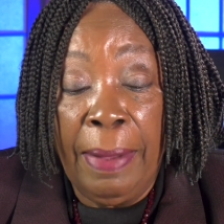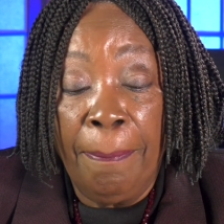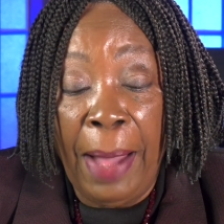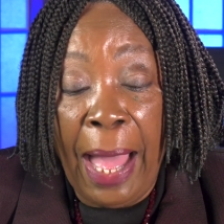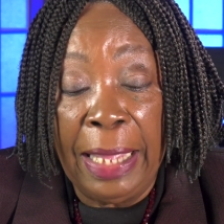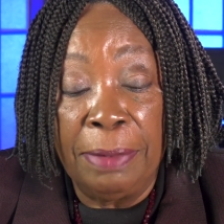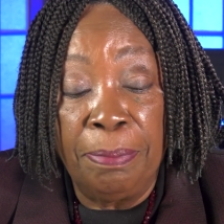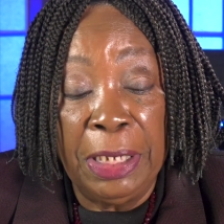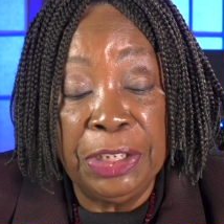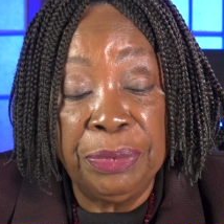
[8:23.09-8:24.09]
By
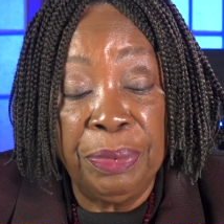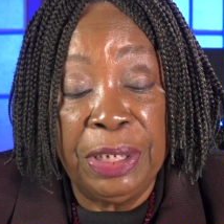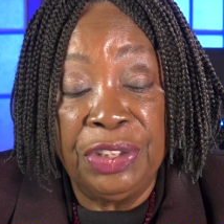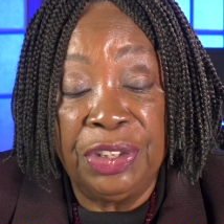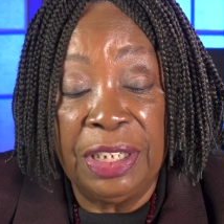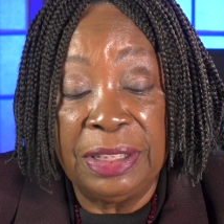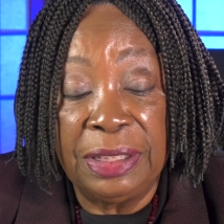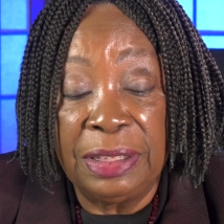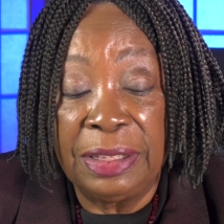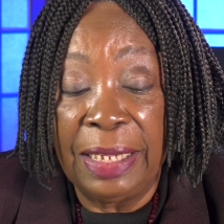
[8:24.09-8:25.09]
administering
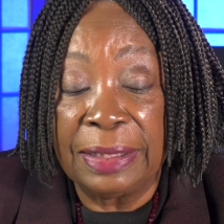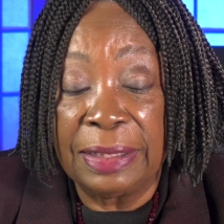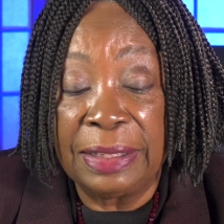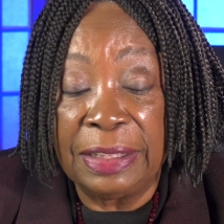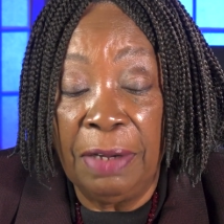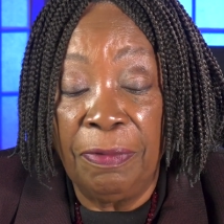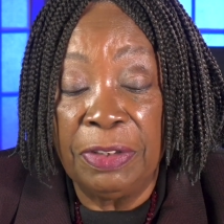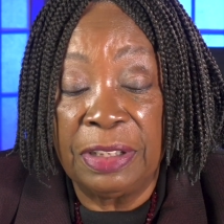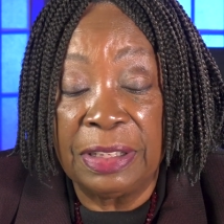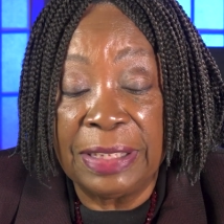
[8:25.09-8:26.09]
justice as a
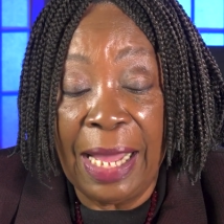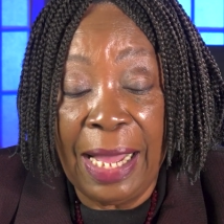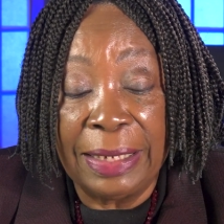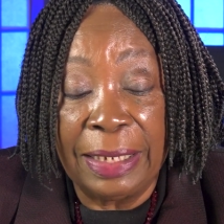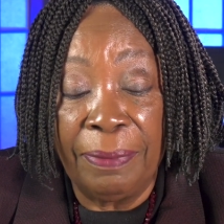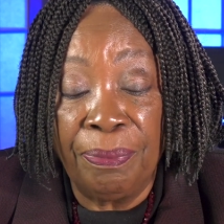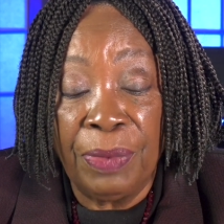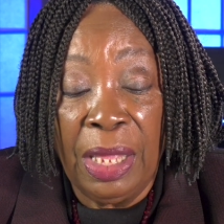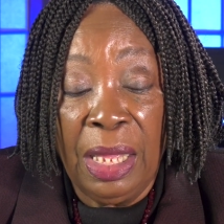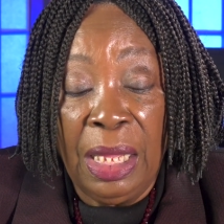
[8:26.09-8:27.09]
civil society,
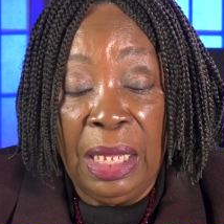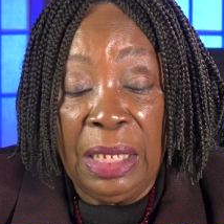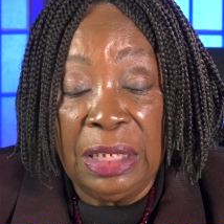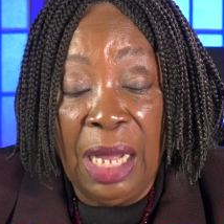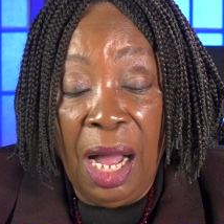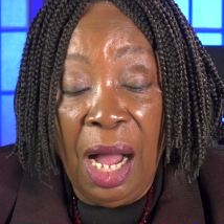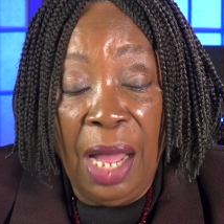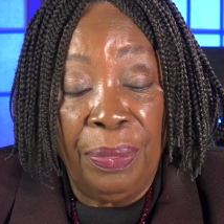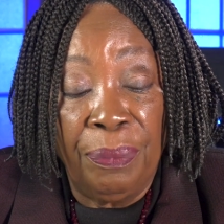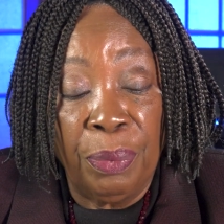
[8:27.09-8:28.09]

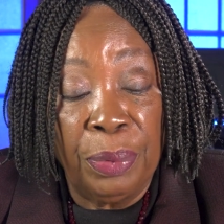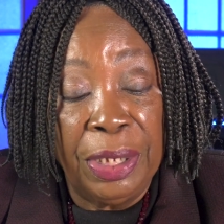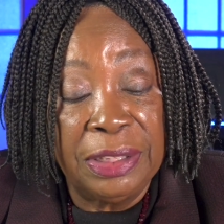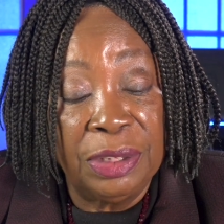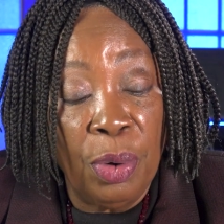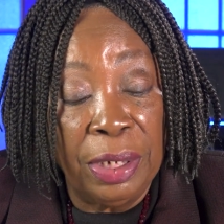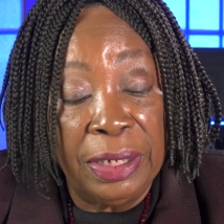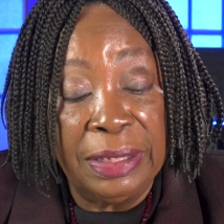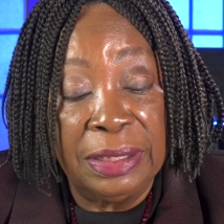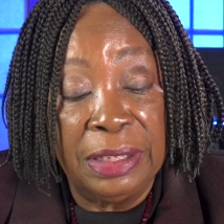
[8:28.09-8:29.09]
God, through his
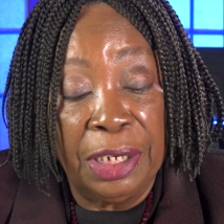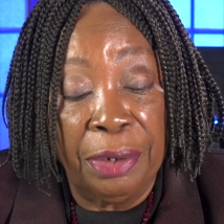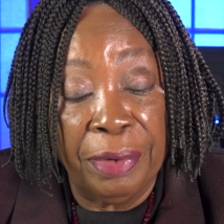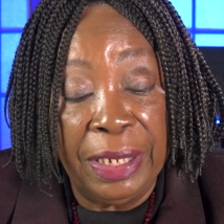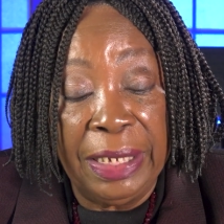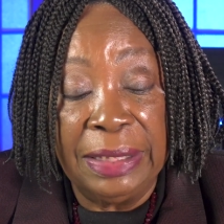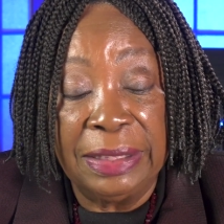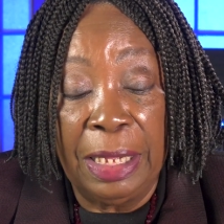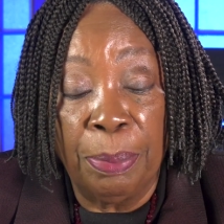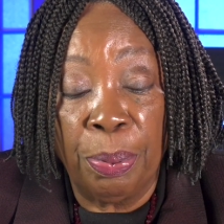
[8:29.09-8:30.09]
ordinance,
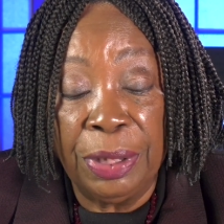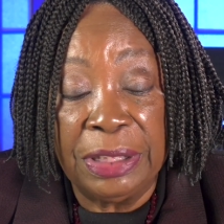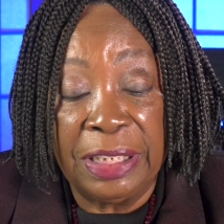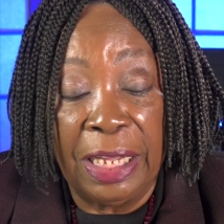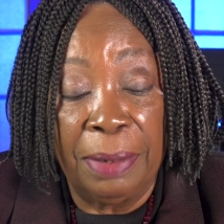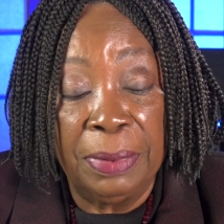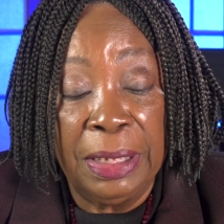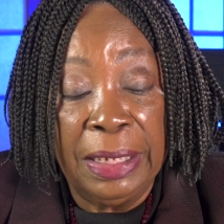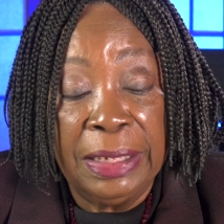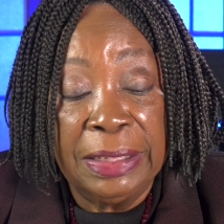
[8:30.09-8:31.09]
decrees, and precept,
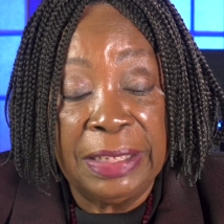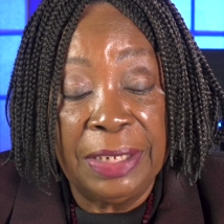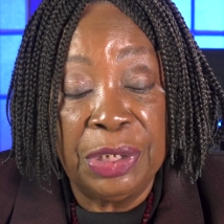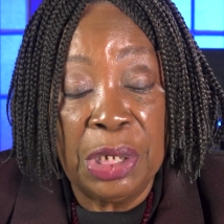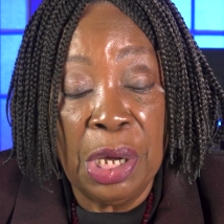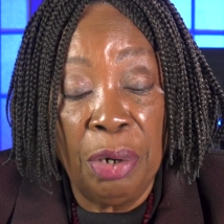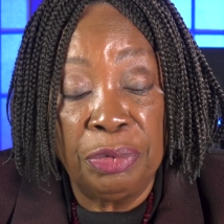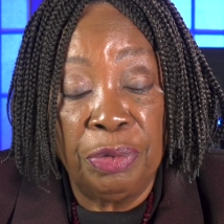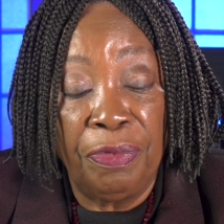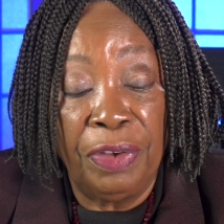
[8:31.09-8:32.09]
set the
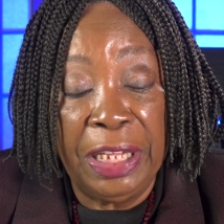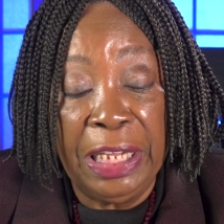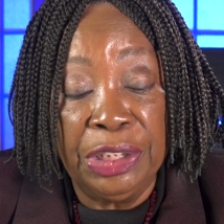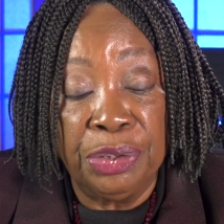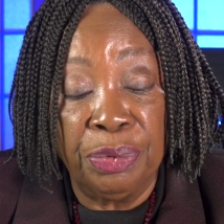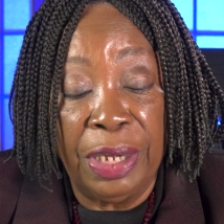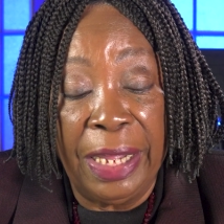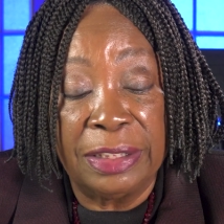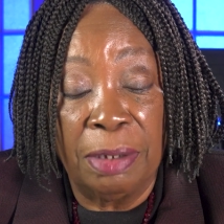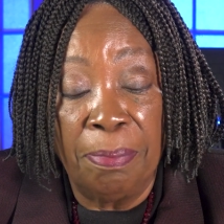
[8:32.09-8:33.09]
culture for Israel
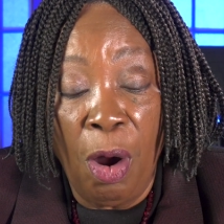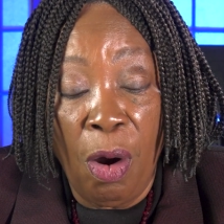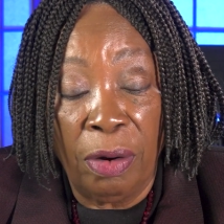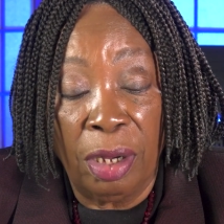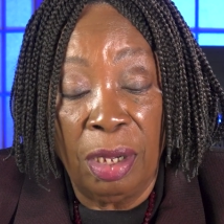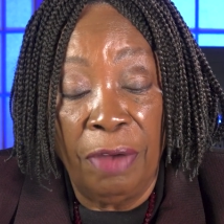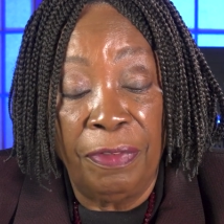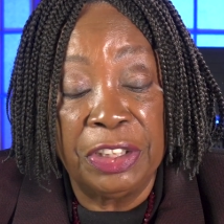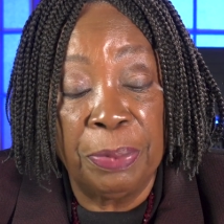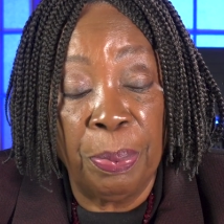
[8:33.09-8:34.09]
as a mark of
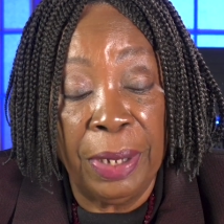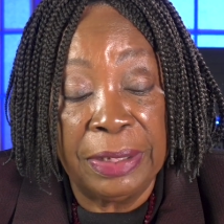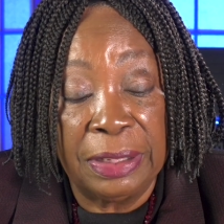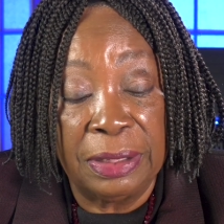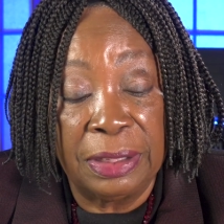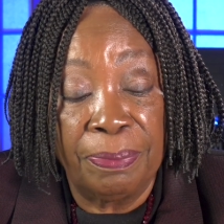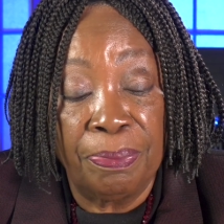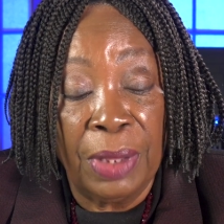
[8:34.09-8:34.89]
his presence.